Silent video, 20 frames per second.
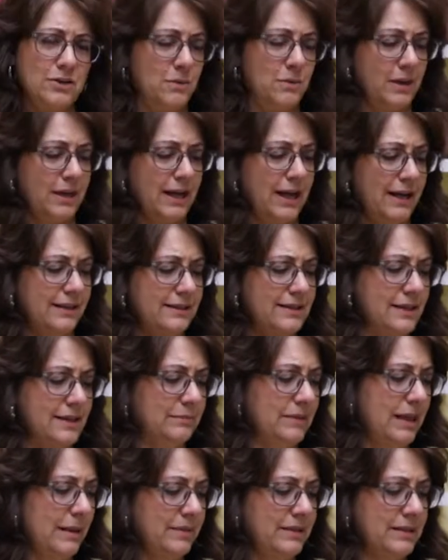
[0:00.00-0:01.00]
want to add
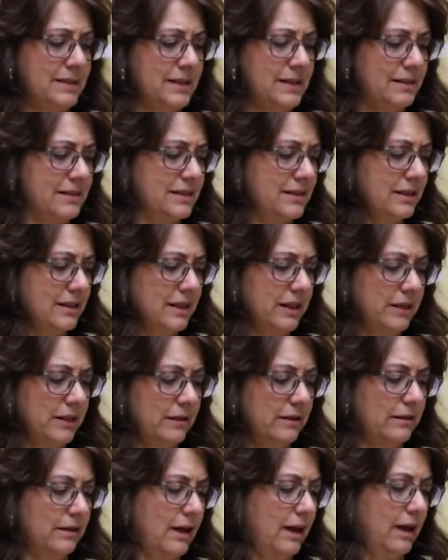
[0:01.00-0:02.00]
some lemon zest in
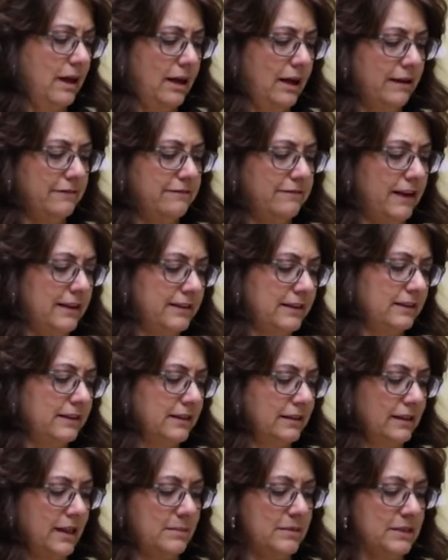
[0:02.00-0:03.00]
here. I find that
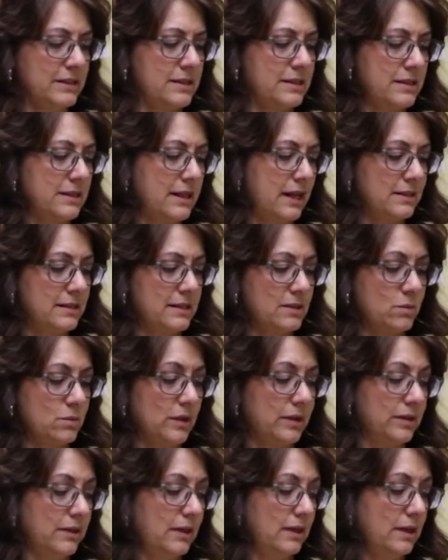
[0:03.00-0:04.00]
the lemon zest
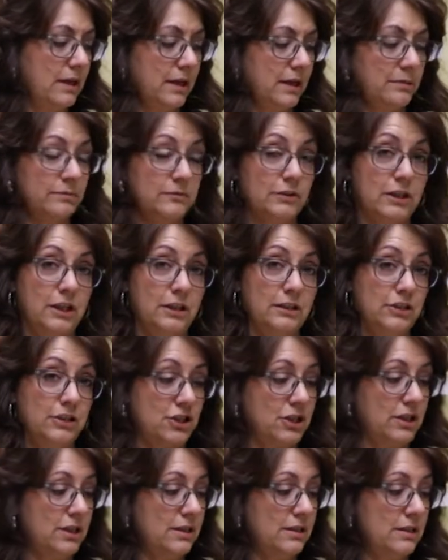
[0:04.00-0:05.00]
with the ricotta
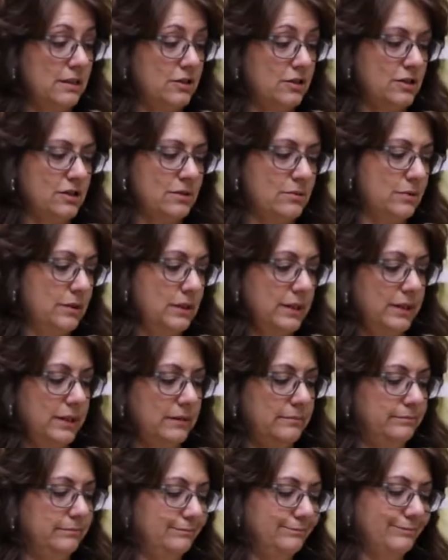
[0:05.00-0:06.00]
cheese just
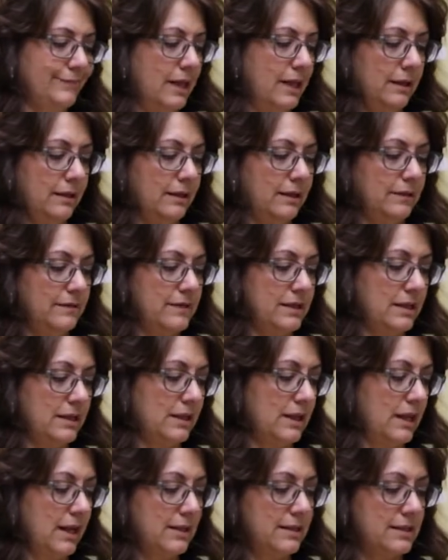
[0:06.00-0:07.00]
really gives it a
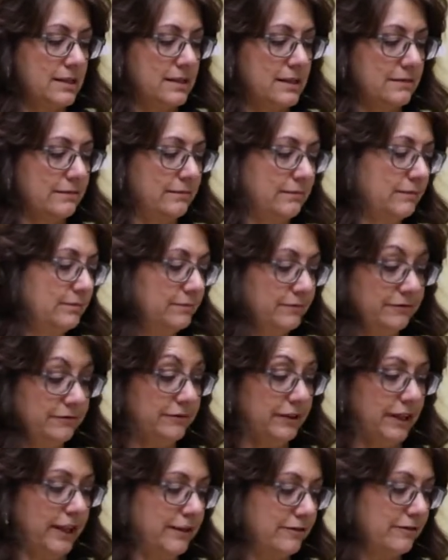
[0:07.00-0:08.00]
nice
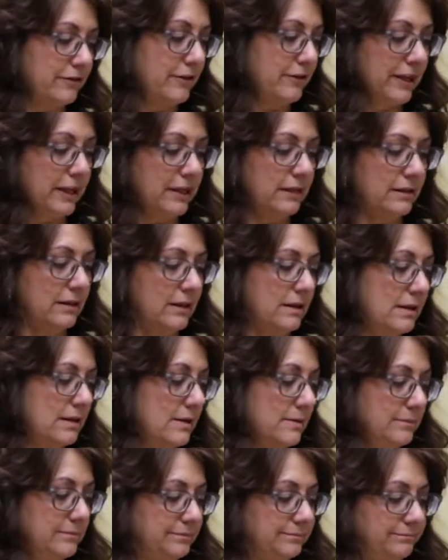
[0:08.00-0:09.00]
flavoring.
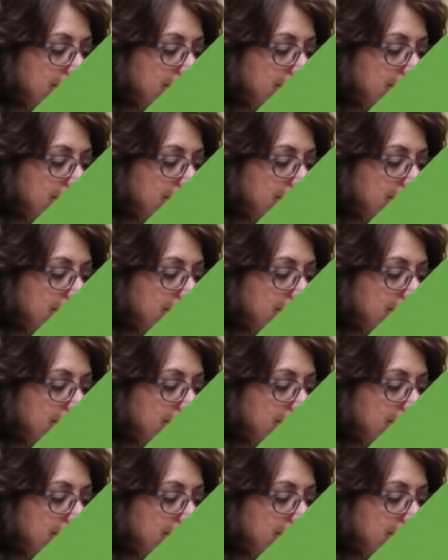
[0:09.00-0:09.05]
All